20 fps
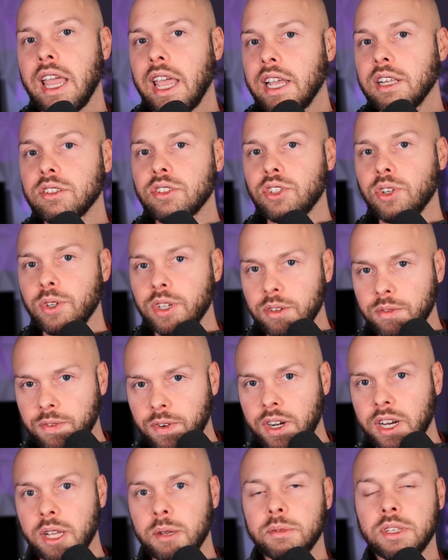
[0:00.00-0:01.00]
inserted
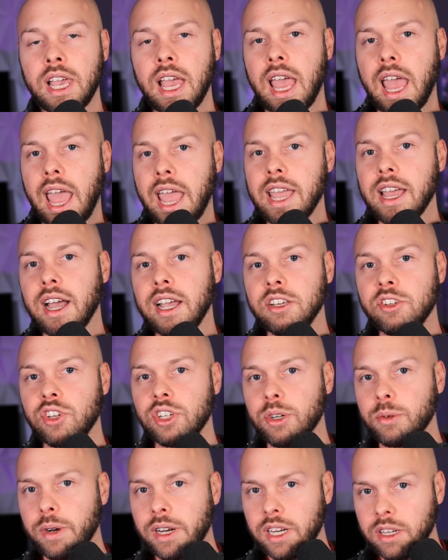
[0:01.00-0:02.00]
frames, AI
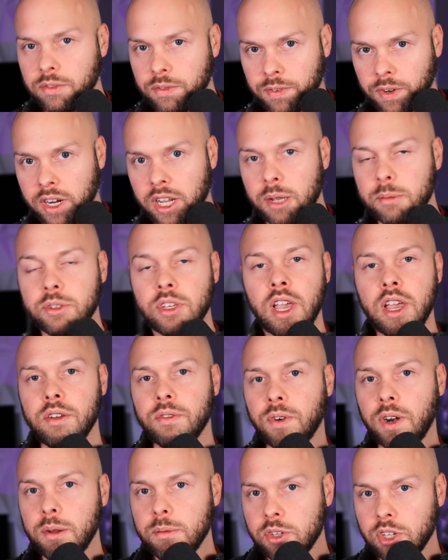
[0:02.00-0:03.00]
generated frames,
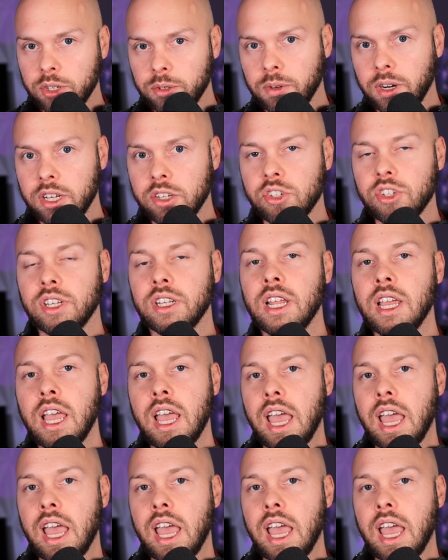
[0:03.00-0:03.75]
frame generation.